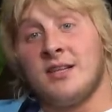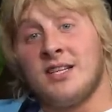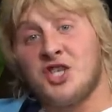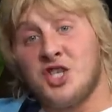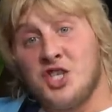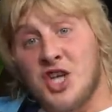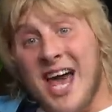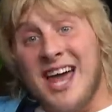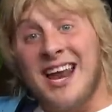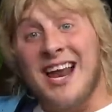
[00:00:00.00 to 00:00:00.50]

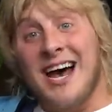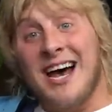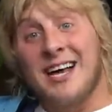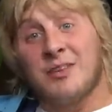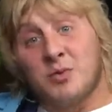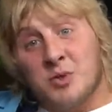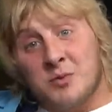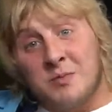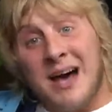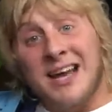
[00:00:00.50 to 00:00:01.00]
Gerrard
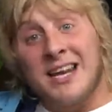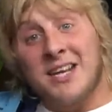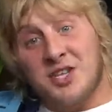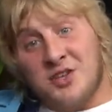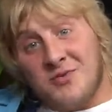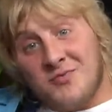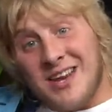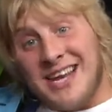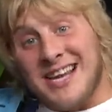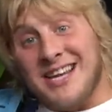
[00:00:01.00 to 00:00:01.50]
was
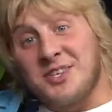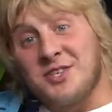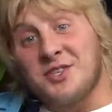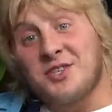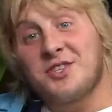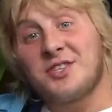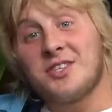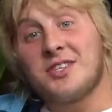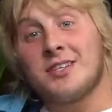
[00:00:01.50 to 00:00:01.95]
managing Rangers.